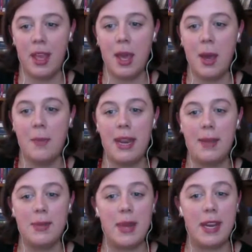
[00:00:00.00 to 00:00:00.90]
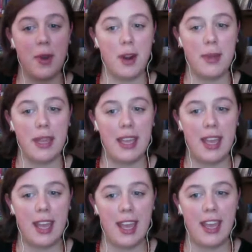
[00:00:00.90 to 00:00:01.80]
My name is Amanda Barbie,
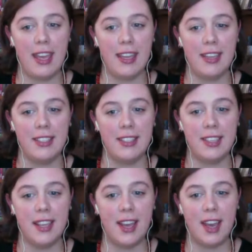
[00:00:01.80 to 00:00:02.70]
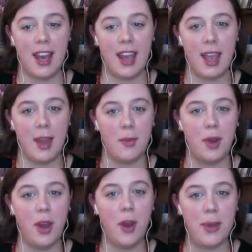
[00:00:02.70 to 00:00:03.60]
and I am
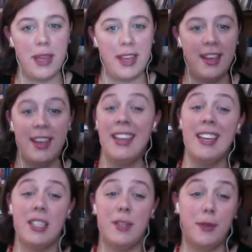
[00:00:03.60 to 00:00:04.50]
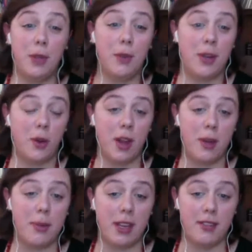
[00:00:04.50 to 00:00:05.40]
hoping to fill you in on quite a
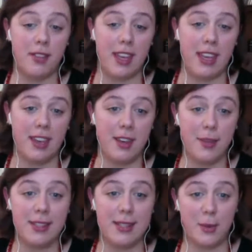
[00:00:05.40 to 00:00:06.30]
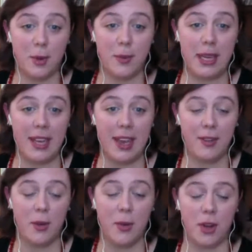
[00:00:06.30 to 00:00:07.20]
bit of the events that we'll be
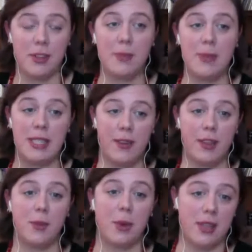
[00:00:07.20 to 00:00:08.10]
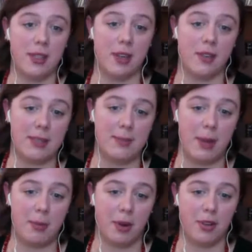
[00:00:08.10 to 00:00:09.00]
having going on specific to pre-service
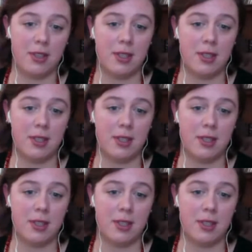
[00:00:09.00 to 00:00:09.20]
members.